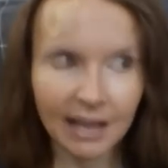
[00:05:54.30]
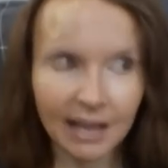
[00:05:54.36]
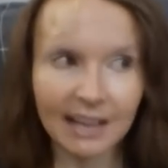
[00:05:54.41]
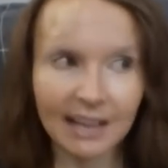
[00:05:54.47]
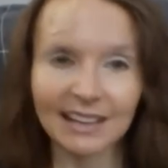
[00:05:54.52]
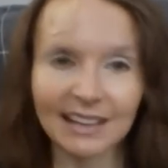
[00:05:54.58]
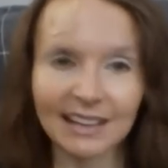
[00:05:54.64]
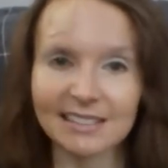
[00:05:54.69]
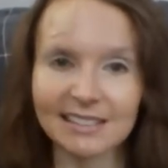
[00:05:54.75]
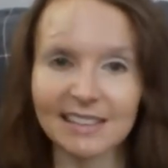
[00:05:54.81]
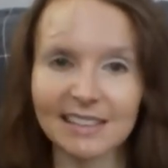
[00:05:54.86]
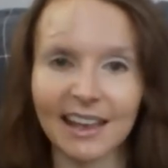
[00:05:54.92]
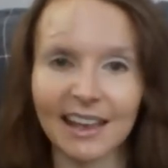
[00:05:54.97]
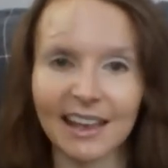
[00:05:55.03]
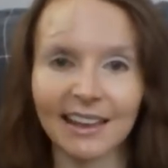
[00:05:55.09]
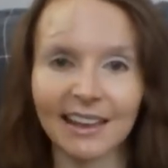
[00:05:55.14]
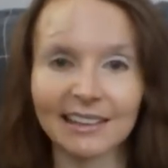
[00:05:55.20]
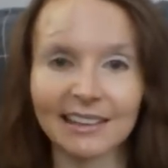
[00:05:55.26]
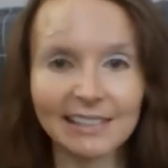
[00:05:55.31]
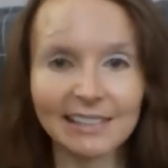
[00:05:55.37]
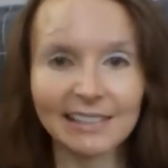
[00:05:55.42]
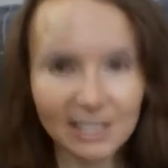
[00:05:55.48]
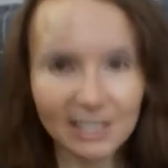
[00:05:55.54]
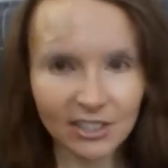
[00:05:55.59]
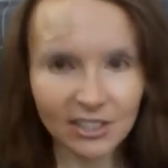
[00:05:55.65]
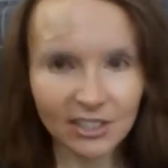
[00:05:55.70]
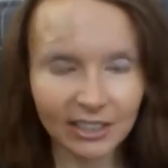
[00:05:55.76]
I say
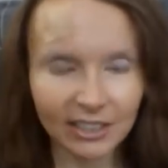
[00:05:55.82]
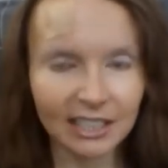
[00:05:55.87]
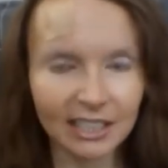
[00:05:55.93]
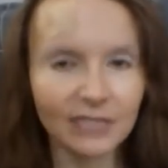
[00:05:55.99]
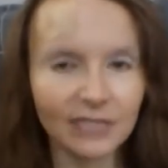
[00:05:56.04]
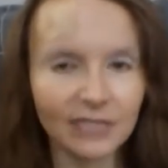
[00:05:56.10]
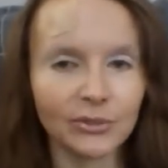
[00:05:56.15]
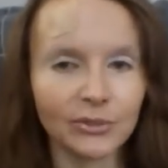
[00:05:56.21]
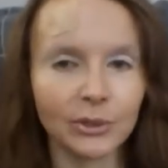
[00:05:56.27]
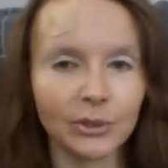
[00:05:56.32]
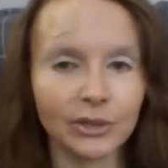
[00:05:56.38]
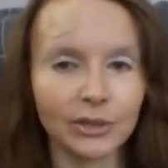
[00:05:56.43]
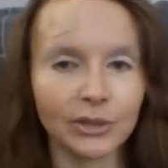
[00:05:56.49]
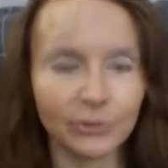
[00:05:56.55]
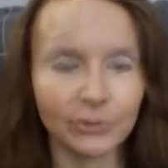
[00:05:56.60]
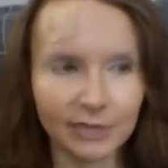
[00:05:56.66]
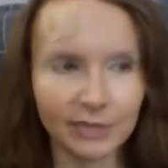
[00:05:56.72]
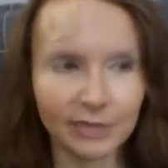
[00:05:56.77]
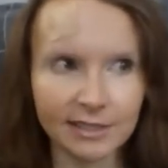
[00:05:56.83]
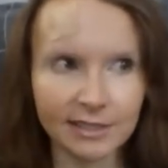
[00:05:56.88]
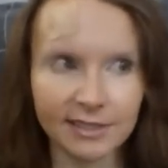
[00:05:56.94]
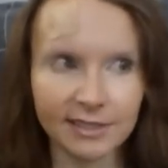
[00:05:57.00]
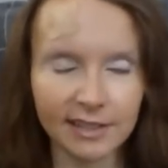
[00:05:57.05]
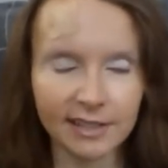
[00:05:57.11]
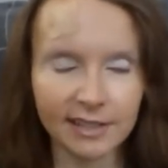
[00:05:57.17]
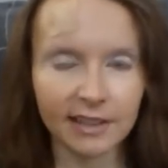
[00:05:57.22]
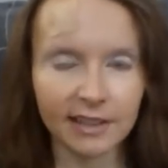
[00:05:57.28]
initially for
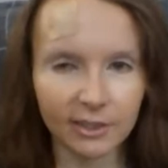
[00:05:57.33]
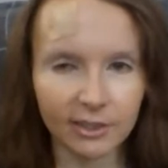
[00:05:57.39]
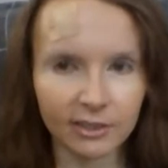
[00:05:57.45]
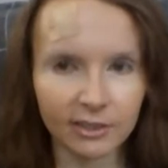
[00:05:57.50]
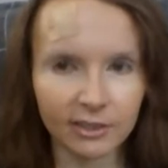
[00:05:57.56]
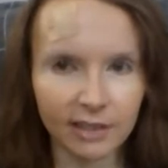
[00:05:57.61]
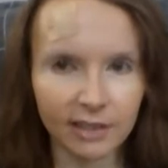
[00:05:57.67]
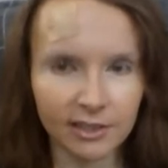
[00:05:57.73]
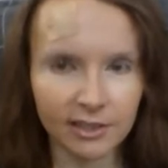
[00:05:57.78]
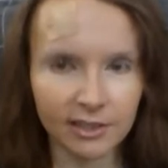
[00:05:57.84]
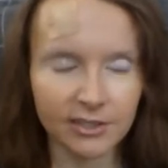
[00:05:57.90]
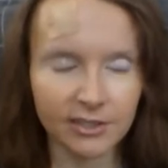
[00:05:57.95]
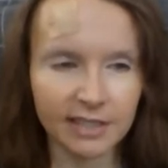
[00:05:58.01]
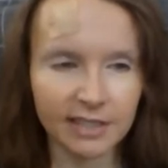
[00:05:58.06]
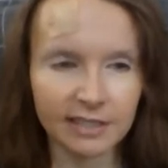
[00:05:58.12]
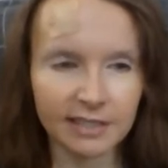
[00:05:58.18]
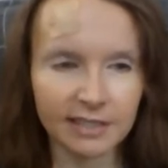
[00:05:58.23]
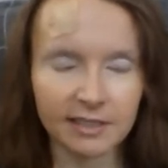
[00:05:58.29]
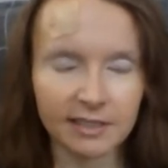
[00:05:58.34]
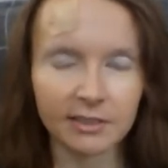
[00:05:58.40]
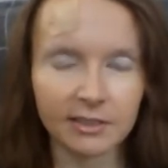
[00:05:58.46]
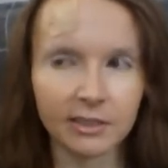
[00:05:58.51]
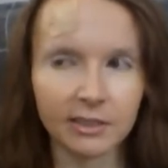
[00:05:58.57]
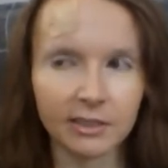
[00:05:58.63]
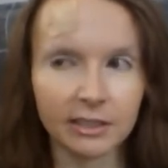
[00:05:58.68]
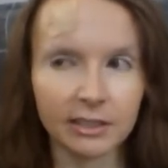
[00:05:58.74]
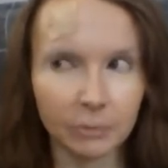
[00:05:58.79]
reasons that you'll understand in a
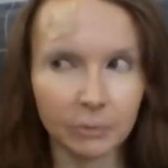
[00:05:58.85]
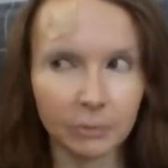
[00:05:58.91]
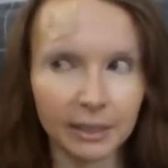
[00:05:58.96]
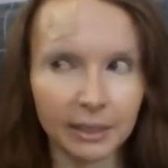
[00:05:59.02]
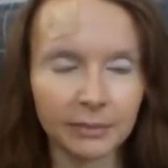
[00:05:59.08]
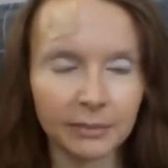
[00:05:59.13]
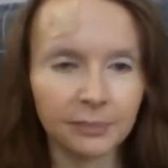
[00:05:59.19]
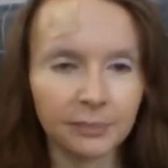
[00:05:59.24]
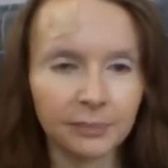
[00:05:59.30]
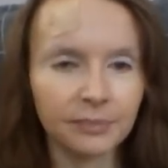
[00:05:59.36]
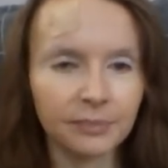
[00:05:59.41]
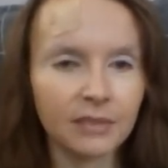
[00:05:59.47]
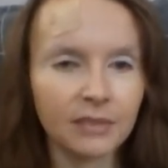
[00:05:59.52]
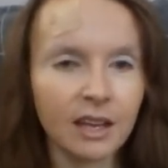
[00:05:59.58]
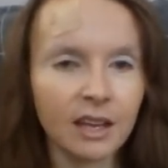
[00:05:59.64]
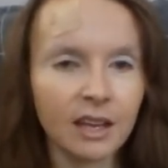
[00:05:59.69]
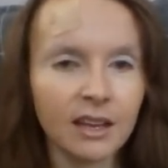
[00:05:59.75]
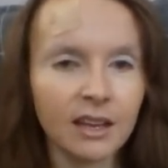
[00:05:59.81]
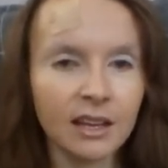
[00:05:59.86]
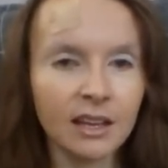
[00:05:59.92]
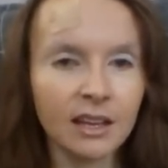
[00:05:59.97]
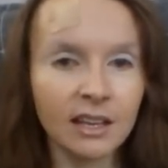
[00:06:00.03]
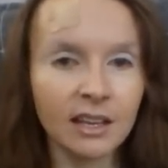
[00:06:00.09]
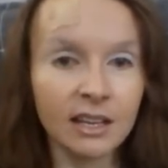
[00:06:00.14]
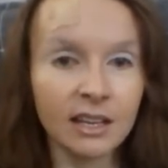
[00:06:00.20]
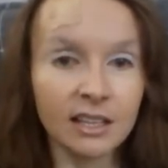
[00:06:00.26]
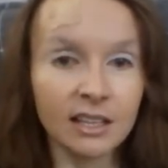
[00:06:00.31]
little bit.
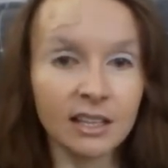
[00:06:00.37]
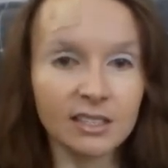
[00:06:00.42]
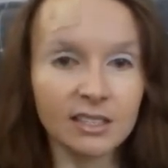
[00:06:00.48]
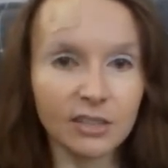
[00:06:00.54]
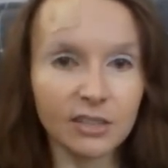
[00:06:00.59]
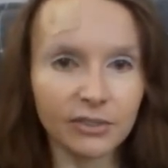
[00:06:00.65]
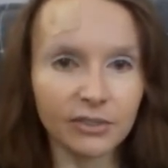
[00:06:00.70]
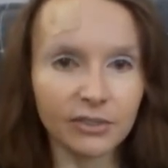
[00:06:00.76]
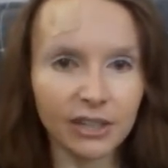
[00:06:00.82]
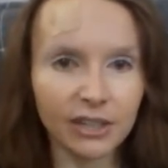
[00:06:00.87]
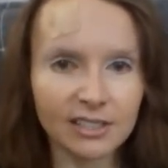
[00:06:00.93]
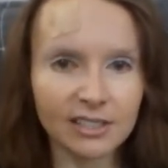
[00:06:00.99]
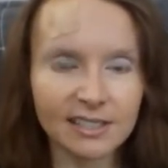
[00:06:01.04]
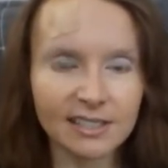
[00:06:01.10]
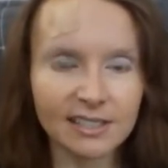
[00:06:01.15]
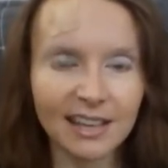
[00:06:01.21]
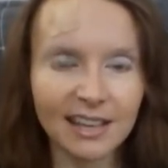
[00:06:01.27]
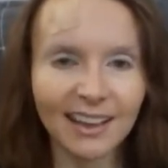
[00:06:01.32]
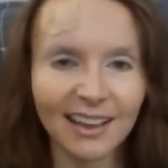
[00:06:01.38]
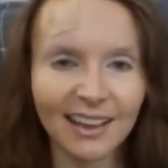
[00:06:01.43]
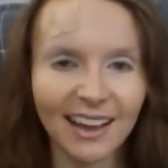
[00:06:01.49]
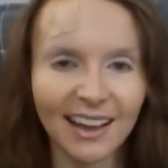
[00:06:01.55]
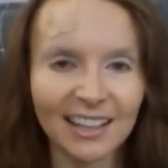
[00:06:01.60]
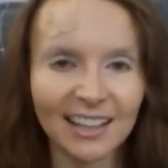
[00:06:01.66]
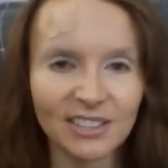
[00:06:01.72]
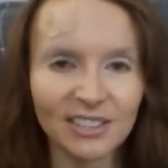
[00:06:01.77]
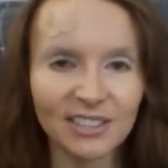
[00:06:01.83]
So first,
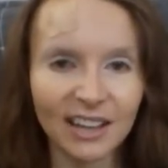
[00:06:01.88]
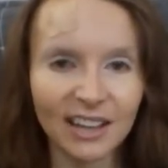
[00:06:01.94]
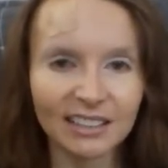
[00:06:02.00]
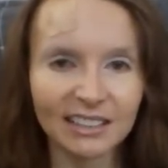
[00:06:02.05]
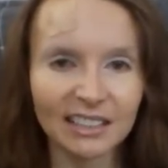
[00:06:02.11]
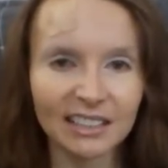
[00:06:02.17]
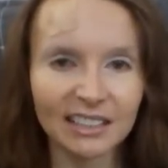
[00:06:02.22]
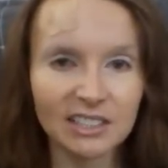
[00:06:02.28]
I tried the